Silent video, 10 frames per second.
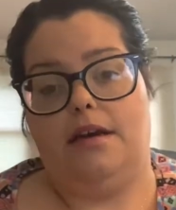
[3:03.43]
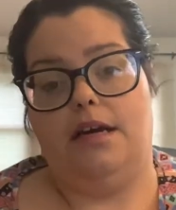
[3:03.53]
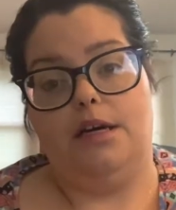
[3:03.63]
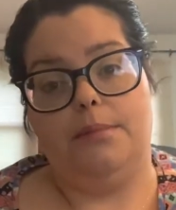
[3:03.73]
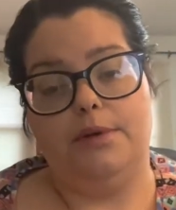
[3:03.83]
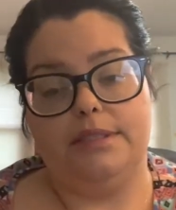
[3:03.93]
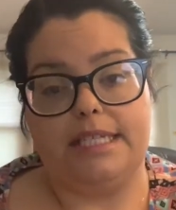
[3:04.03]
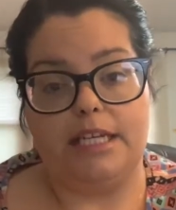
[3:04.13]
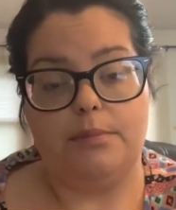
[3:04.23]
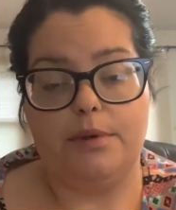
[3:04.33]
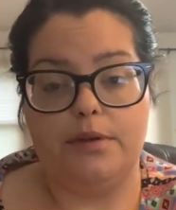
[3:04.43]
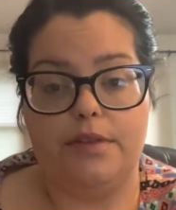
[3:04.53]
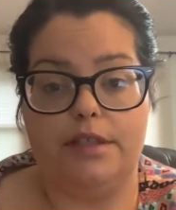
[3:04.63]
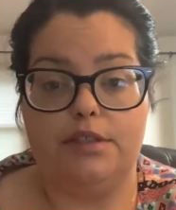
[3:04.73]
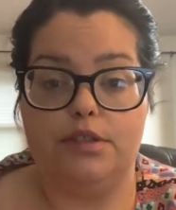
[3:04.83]
Her date of birth
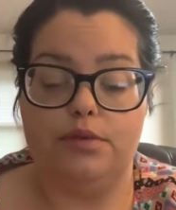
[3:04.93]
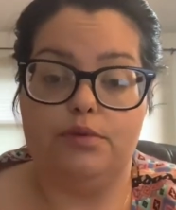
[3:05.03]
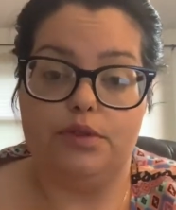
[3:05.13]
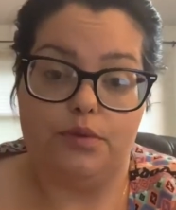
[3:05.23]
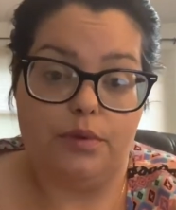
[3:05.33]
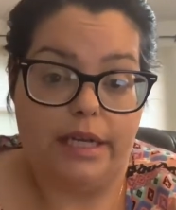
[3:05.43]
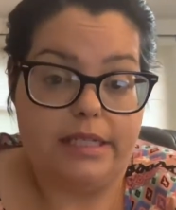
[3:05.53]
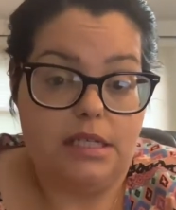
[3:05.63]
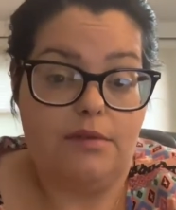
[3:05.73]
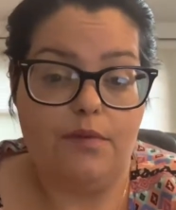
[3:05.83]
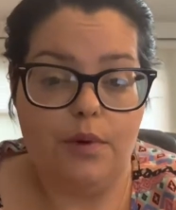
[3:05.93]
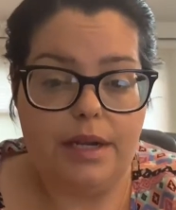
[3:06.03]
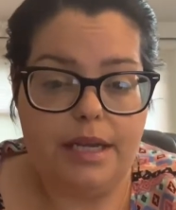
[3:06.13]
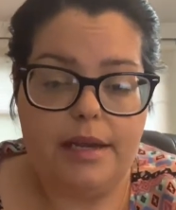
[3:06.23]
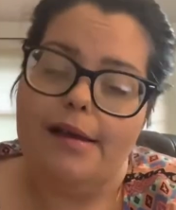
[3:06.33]
is
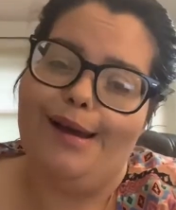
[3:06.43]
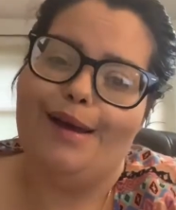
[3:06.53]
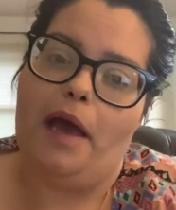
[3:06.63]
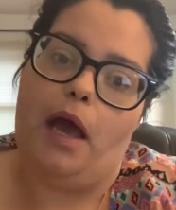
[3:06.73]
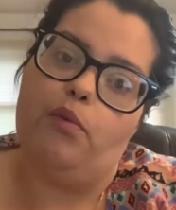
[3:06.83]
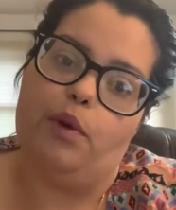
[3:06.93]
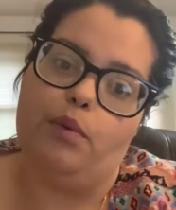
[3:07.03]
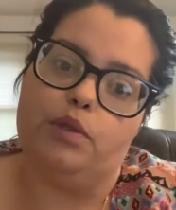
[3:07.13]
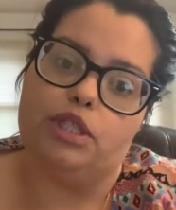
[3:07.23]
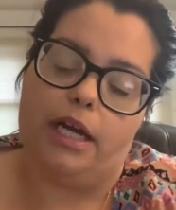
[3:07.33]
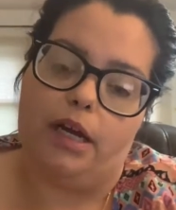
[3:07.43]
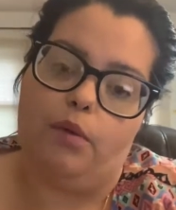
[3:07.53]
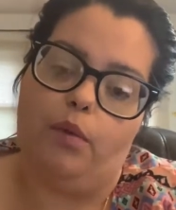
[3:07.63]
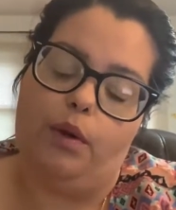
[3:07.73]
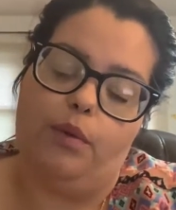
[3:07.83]
2/2/1940, and we will check
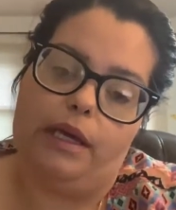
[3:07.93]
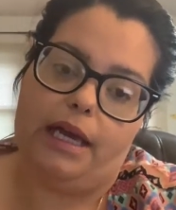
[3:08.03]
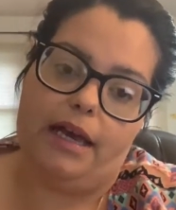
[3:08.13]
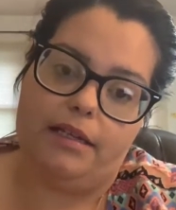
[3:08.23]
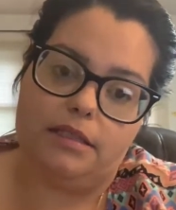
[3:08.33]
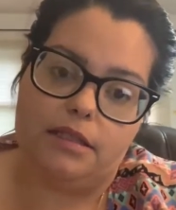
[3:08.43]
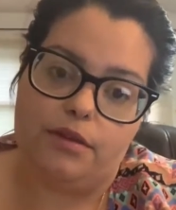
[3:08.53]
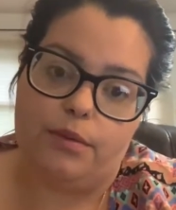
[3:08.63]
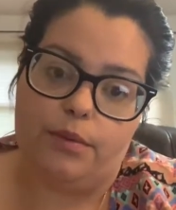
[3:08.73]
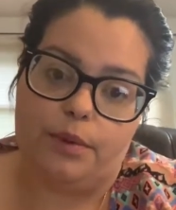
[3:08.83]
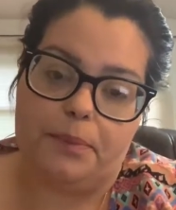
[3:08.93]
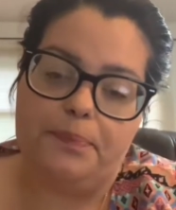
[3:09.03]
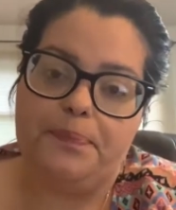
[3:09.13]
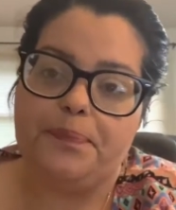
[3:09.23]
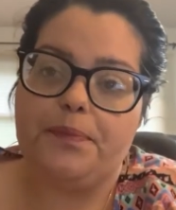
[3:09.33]
when we get into the room.
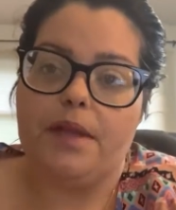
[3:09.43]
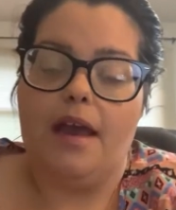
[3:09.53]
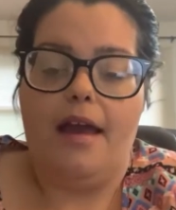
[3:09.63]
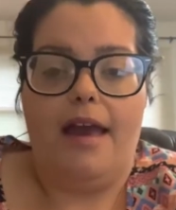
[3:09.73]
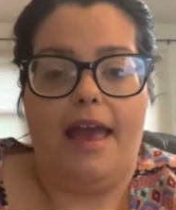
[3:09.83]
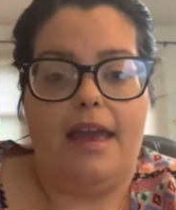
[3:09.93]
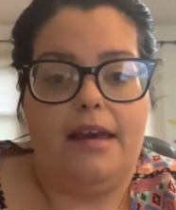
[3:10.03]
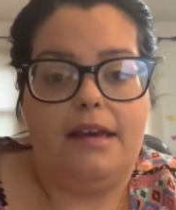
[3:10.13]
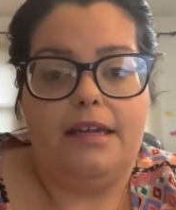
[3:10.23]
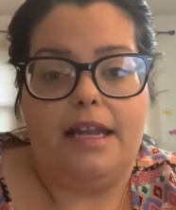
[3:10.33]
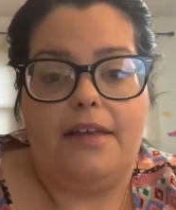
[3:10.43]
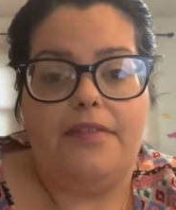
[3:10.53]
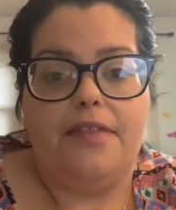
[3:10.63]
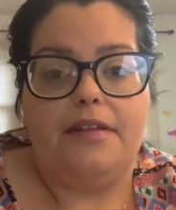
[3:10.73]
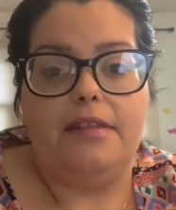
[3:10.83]
And
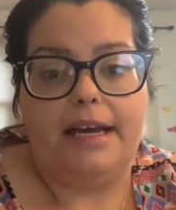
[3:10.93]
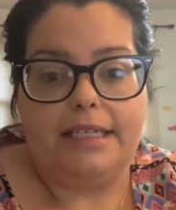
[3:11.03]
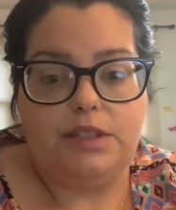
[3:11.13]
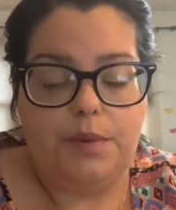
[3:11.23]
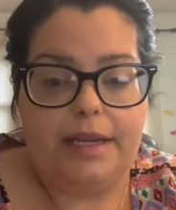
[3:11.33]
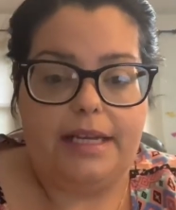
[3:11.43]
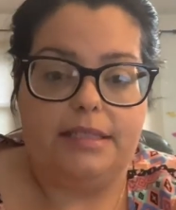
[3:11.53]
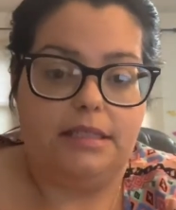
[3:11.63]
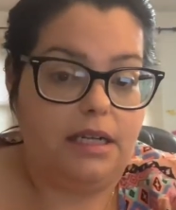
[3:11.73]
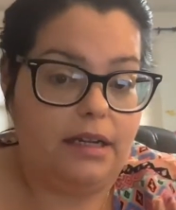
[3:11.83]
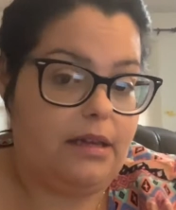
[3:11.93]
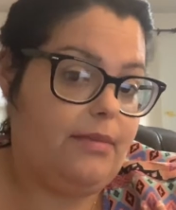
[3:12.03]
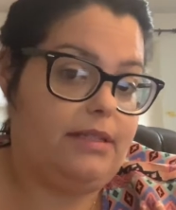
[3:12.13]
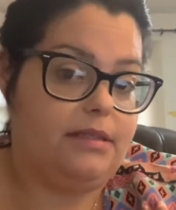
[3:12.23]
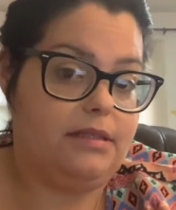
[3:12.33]
the last rate is
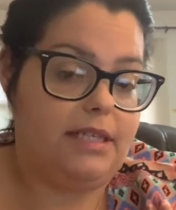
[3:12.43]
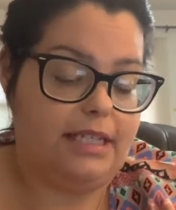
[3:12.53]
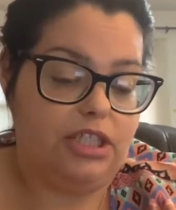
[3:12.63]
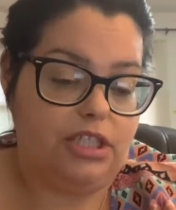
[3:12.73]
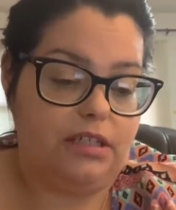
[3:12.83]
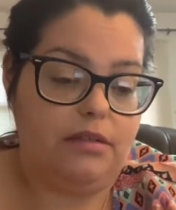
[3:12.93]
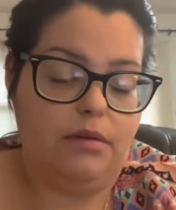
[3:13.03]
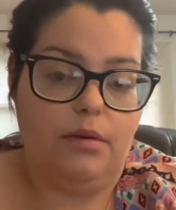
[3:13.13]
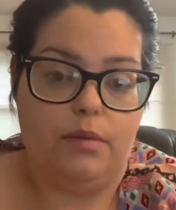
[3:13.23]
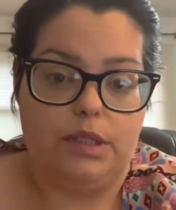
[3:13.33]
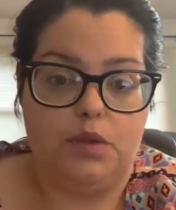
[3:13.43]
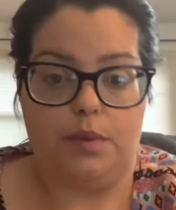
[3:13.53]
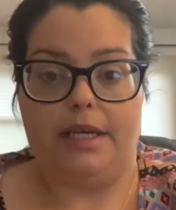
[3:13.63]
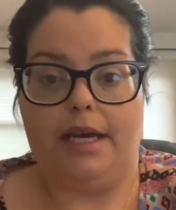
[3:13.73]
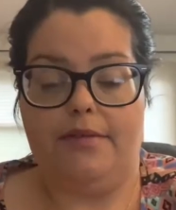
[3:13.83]
documentation. Once
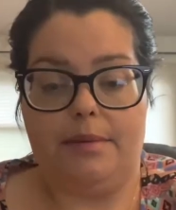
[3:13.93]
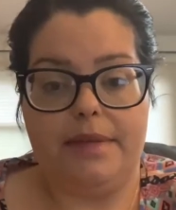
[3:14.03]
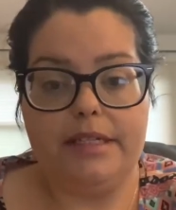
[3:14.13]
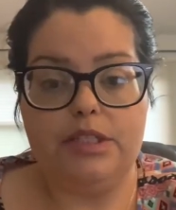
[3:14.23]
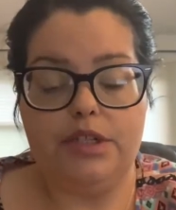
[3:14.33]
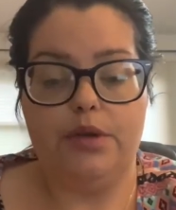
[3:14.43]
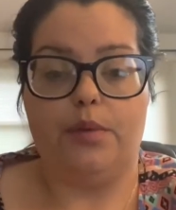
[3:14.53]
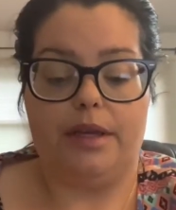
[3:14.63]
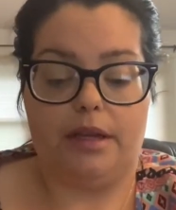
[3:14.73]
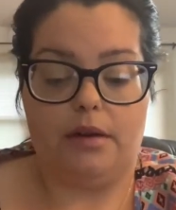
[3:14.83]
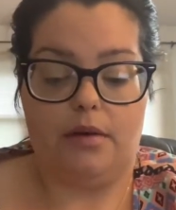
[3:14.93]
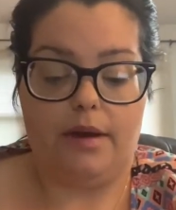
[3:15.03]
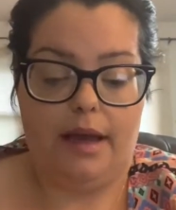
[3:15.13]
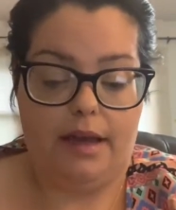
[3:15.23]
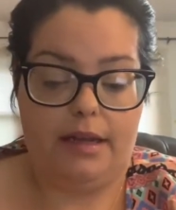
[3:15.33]
we have administered, we can go
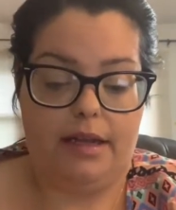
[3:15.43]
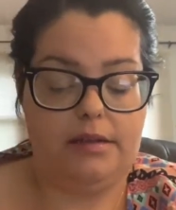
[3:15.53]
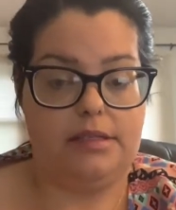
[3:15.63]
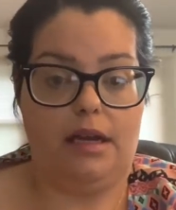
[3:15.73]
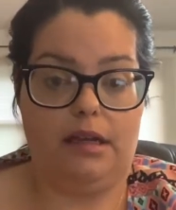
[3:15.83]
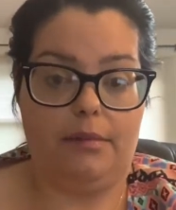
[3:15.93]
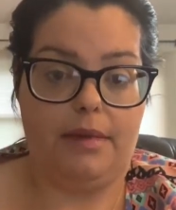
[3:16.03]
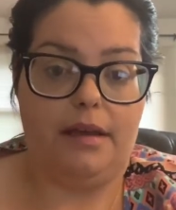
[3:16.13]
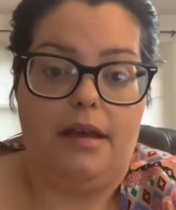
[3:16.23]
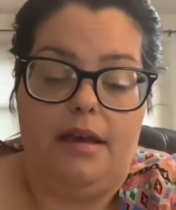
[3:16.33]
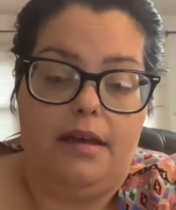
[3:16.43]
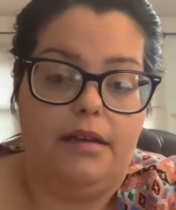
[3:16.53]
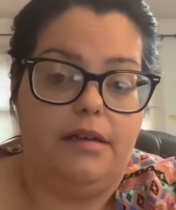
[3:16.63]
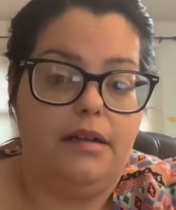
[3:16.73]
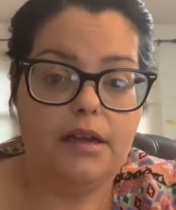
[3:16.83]
ahead and document
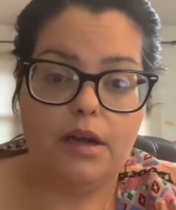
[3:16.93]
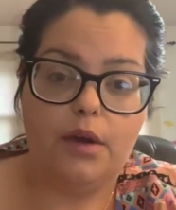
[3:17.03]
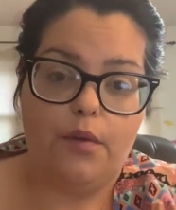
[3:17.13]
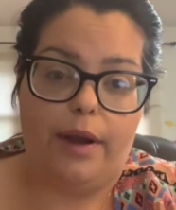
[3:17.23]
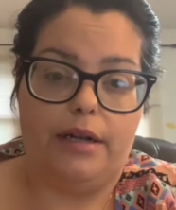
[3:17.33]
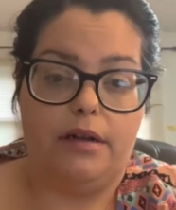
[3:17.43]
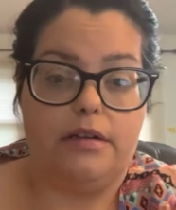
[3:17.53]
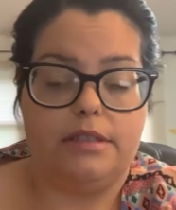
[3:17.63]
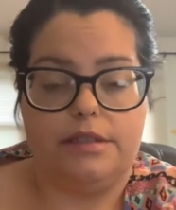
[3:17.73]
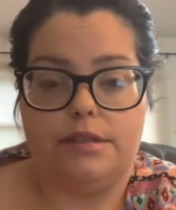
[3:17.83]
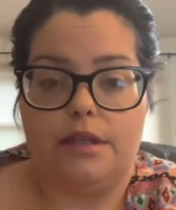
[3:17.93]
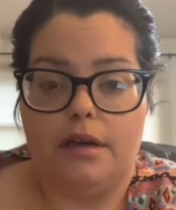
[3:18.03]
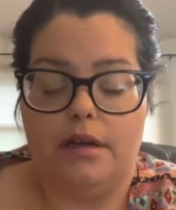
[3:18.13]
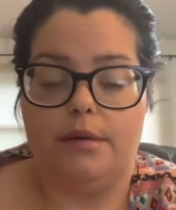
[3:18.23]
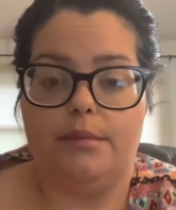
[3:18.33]
and write a nurse's
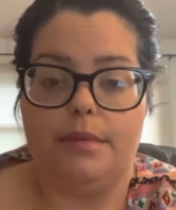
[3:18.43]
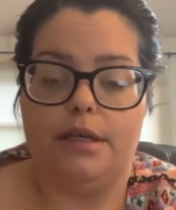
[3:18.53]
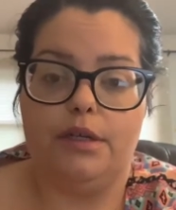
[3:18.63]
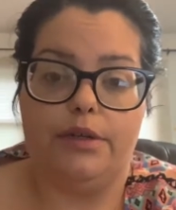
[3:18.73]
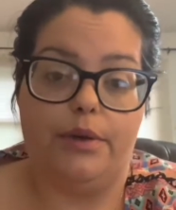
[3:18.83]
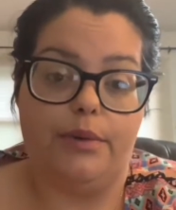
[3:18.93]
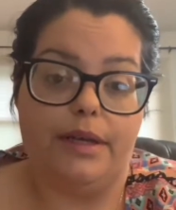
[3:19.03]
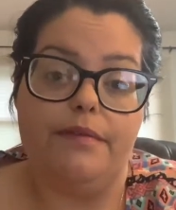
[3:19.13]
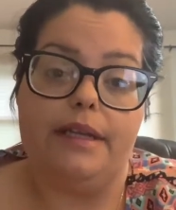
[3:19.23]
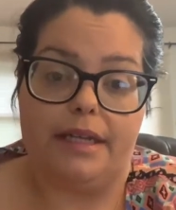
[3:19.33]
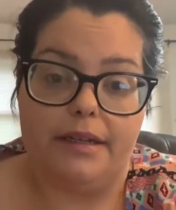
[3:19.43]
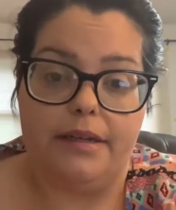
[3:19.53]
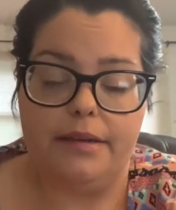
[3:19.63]
note if needed.